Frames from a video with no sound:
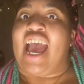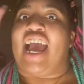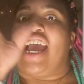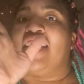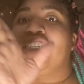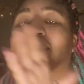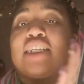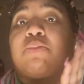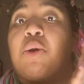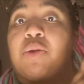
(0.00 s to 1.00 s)
and she
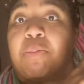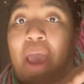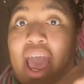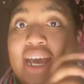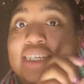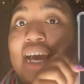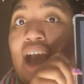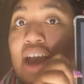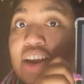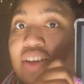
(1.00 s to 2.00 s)
gets pulled back to
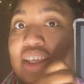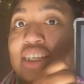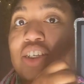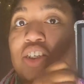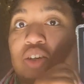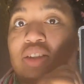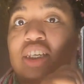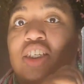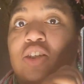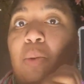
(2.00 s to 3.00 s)
Ireland to do
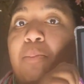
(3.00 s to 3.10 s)
this